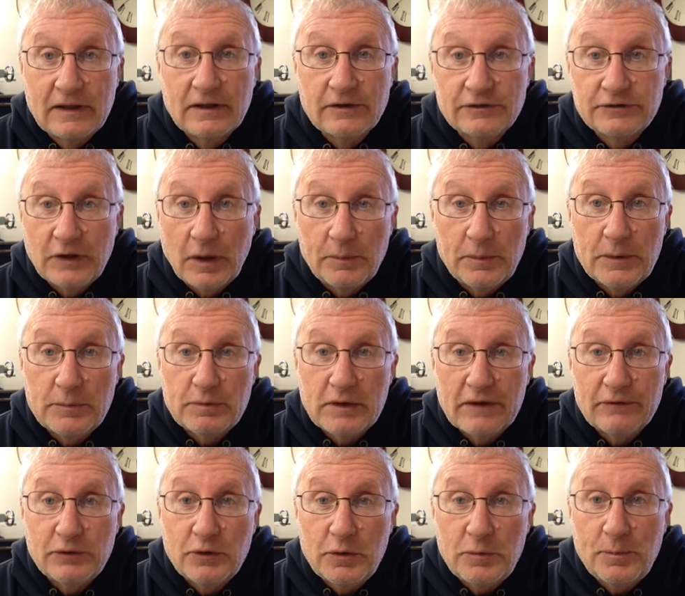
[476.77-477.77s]
Some people
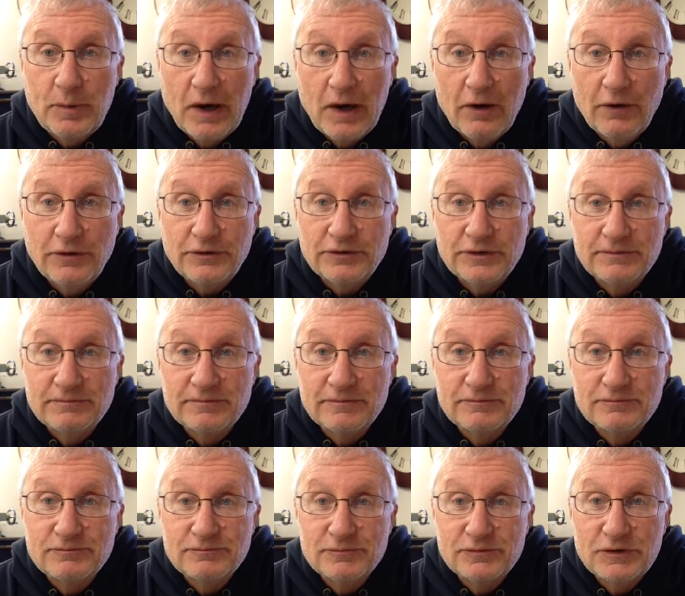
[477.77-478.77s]
have good parents.
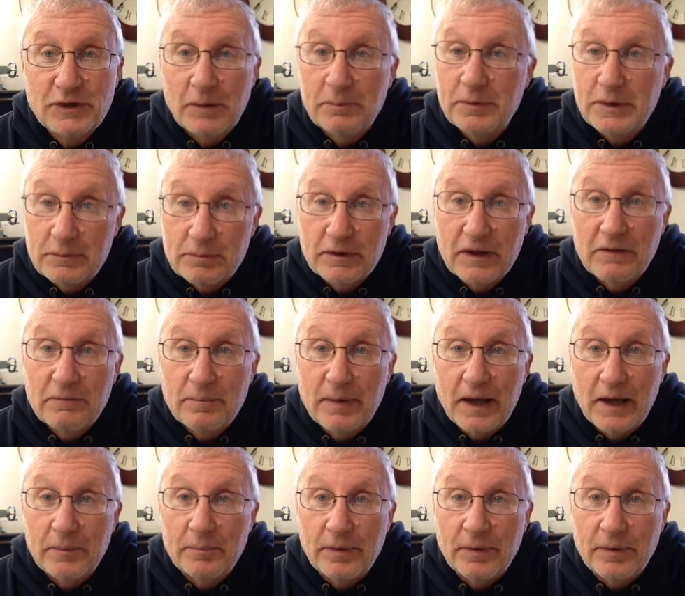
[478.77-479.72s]
Some people have bad